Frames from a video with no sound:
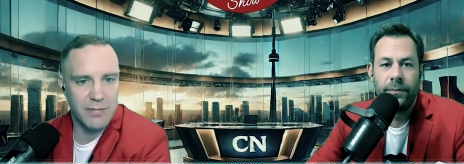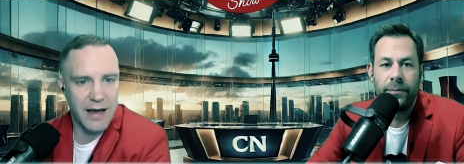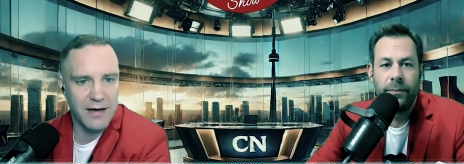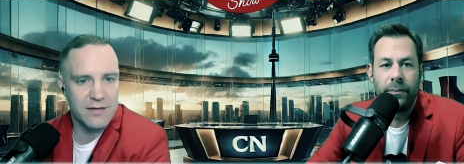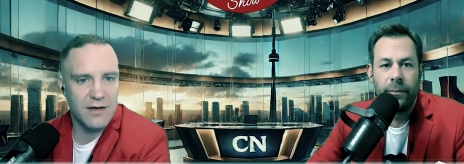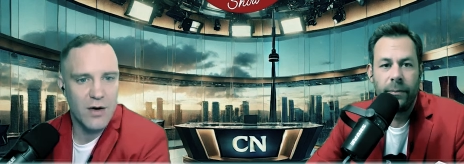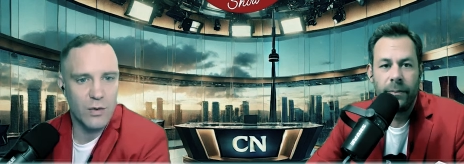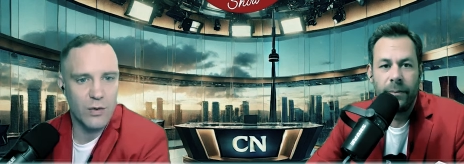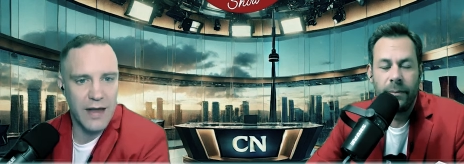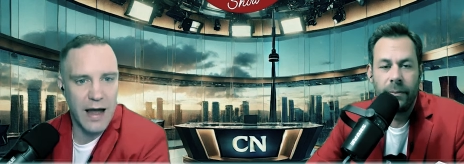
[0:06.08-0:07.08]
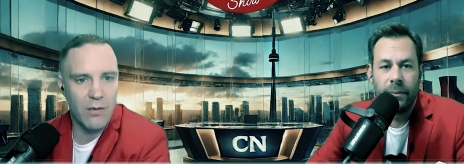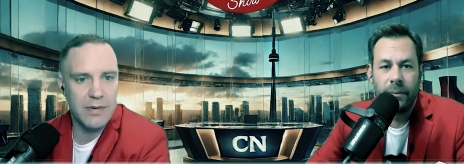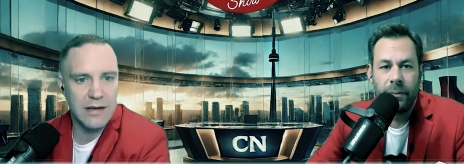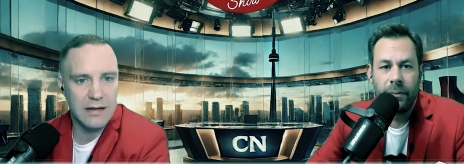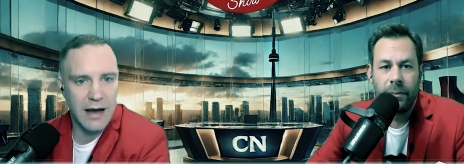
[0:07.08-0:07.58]
Speaker 1: banks will now
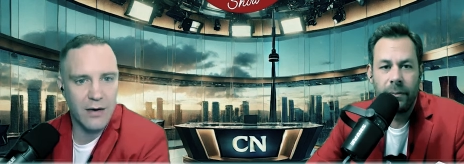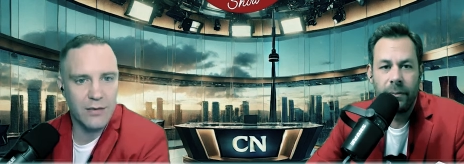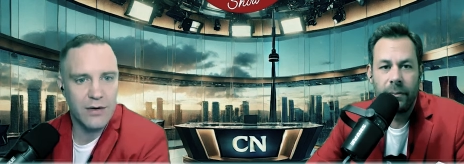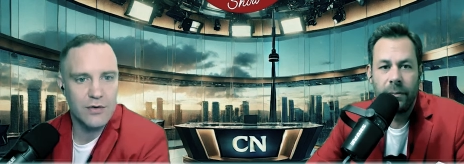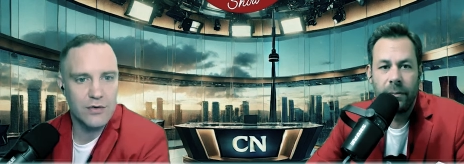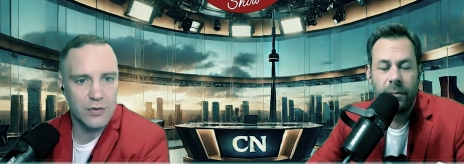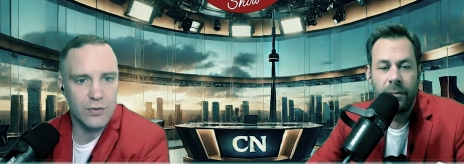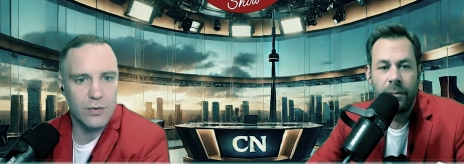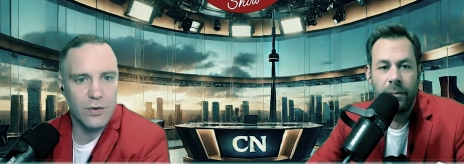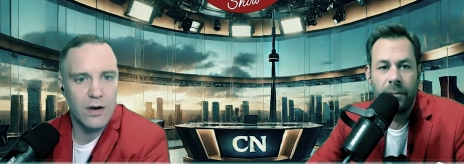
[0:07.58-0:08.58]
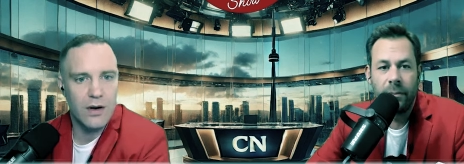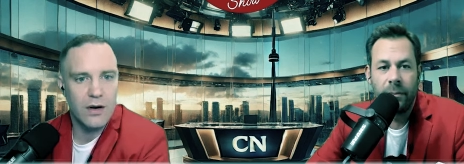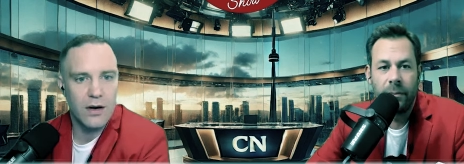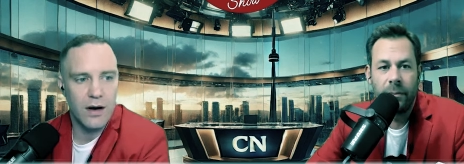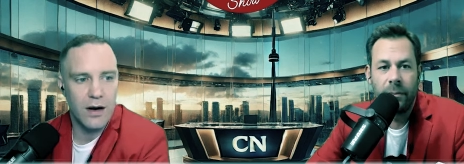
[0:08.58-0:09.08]
be allowed to
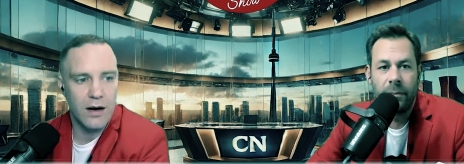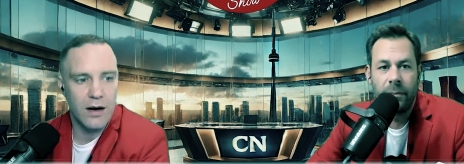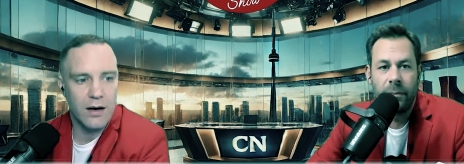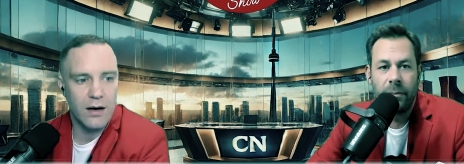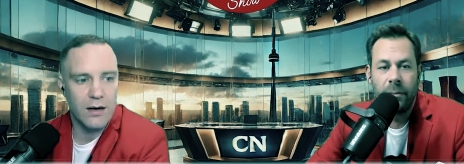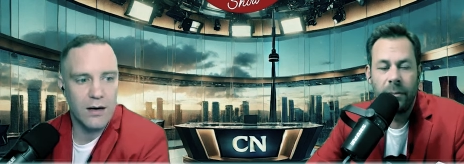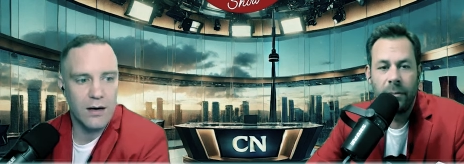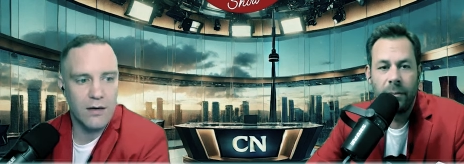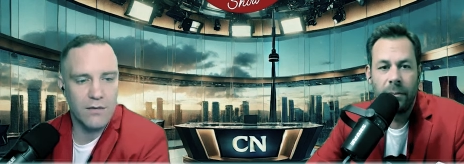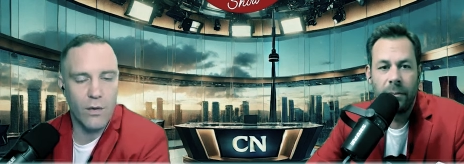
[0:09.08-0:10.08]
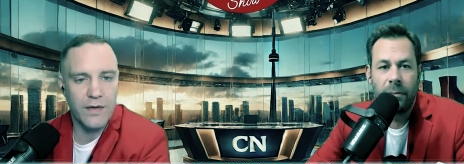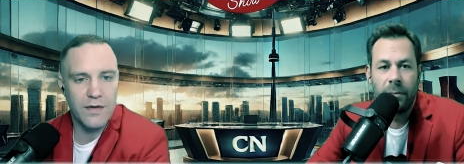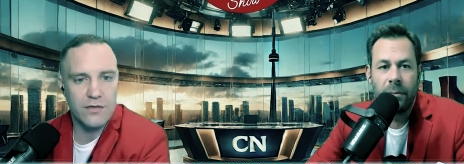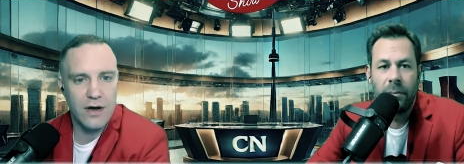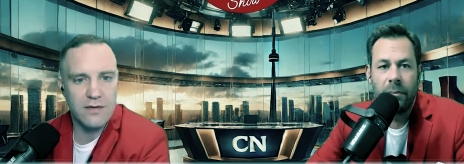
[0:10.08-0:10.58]
uh, avoid the
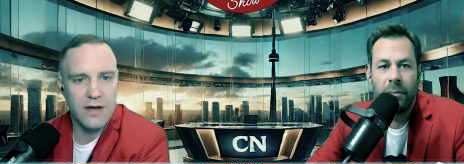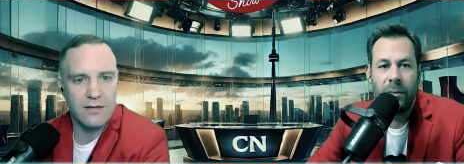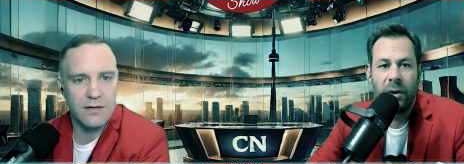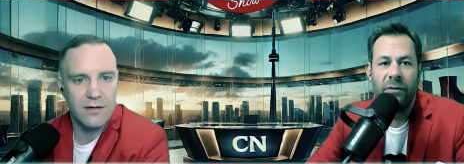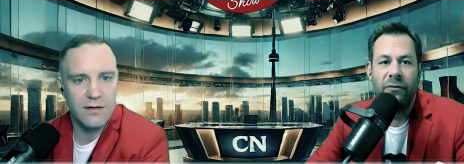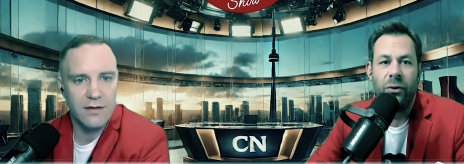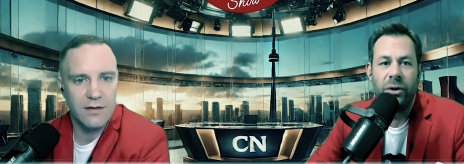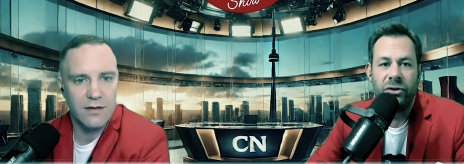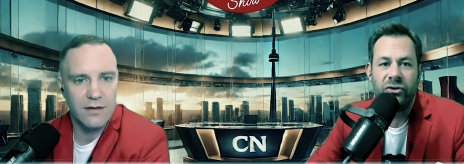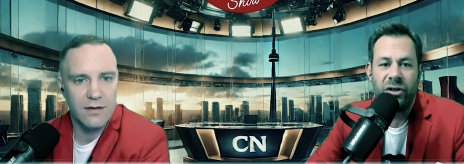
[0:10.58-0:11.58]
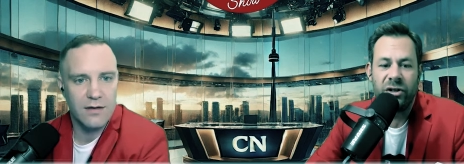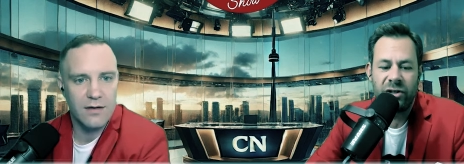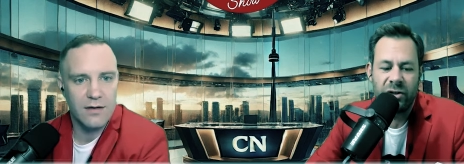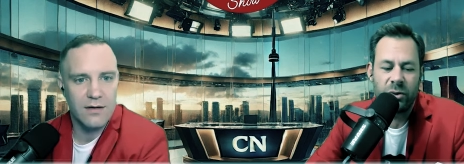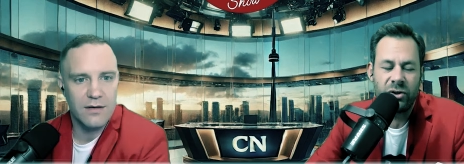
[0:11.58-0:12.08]
stress test.
Speaker 2: Avoid the stress
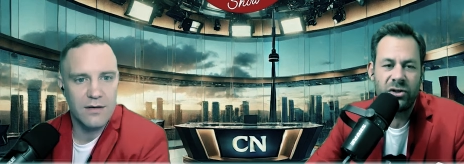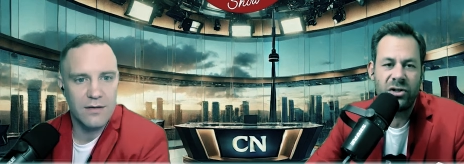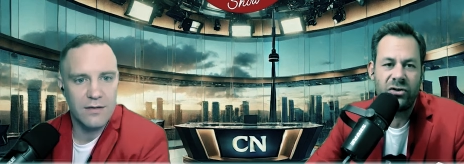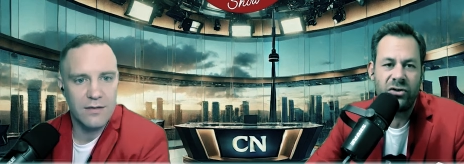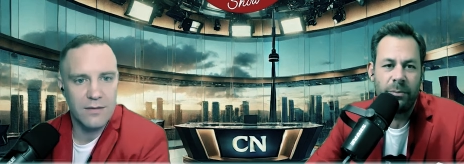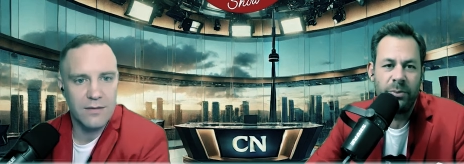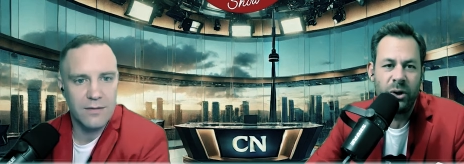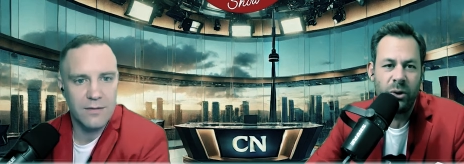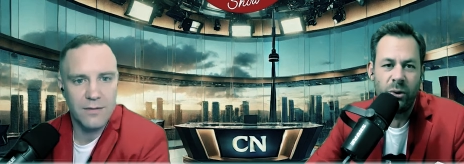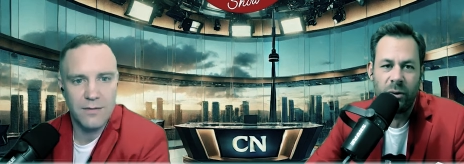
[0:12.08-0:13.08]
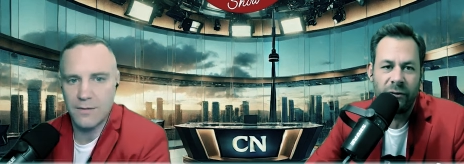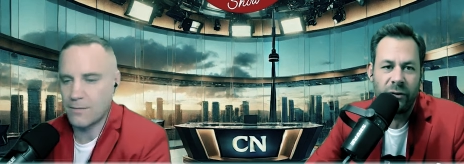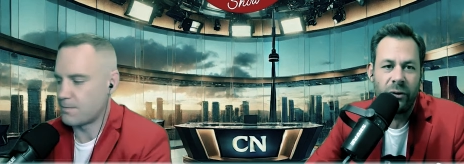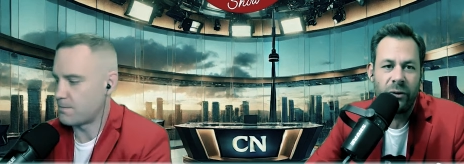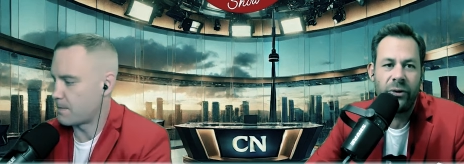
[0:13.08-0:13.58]
test, which is such a
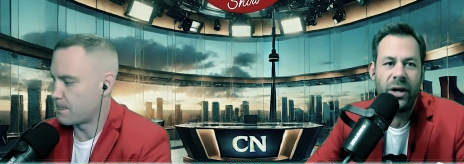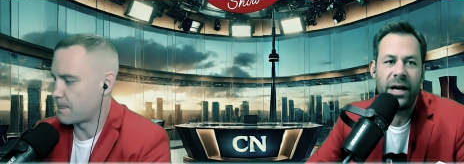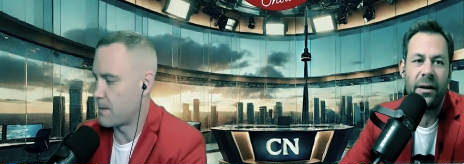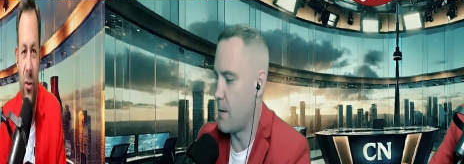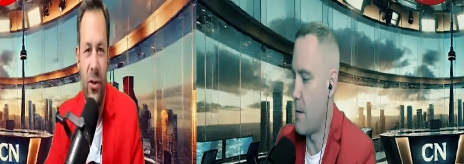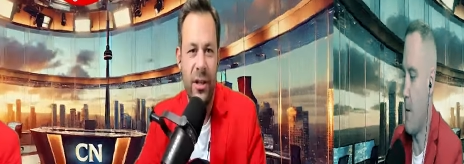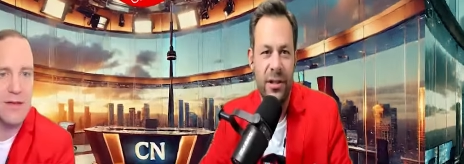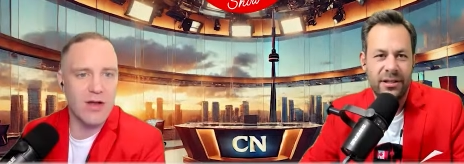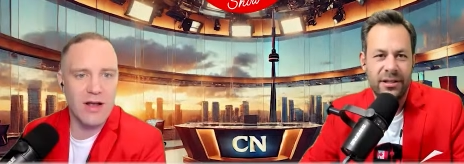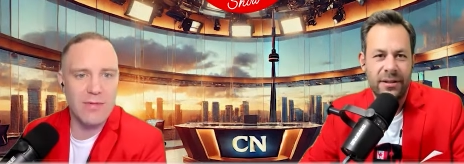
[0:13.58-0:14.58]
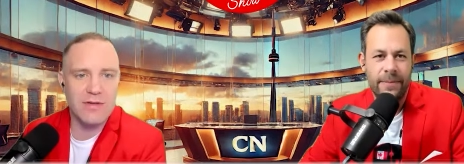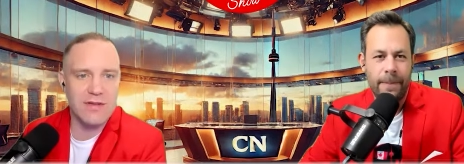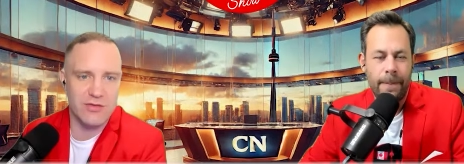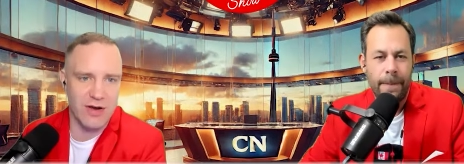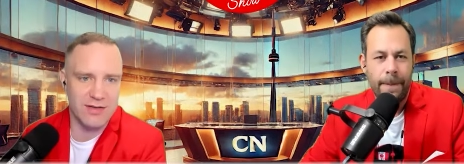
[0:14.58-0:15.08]
beautiful
Speaker 1: thing. Let's talk about the
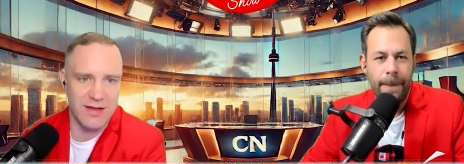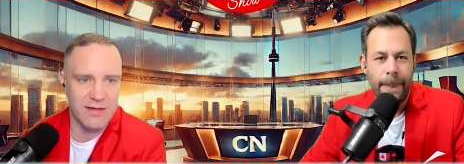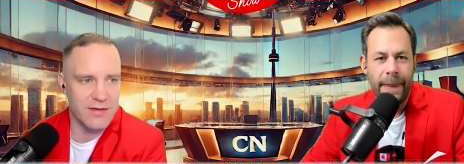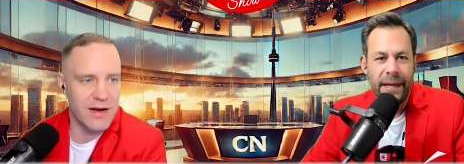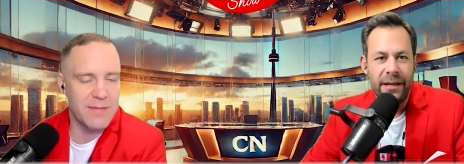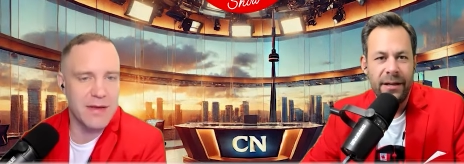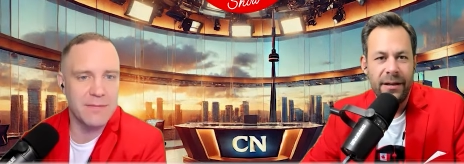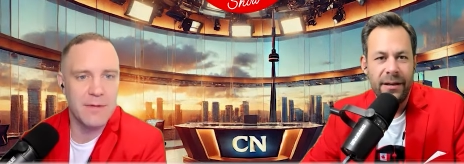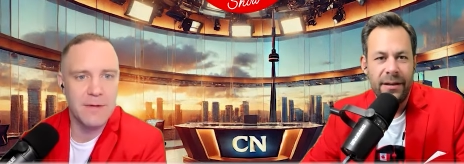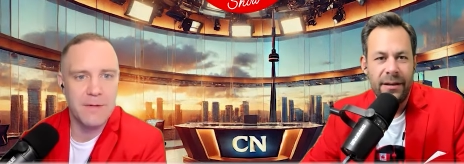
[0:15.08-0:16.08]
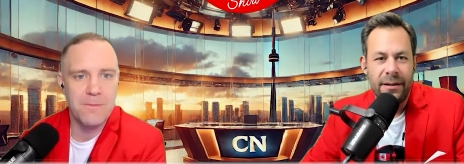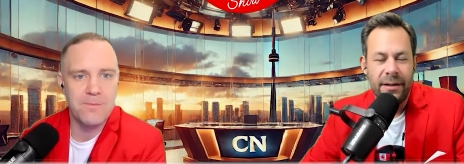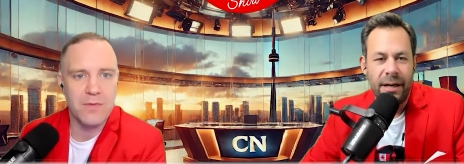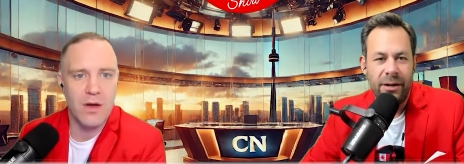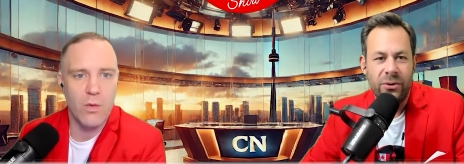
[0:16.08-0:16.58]
stress test, right? I mean,
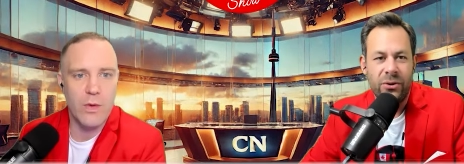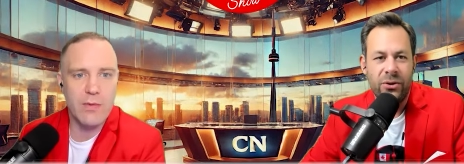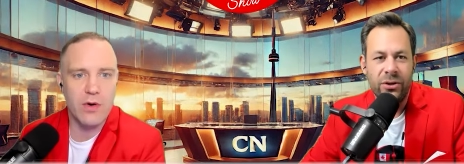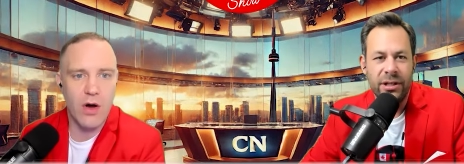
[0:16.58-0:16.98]
how we were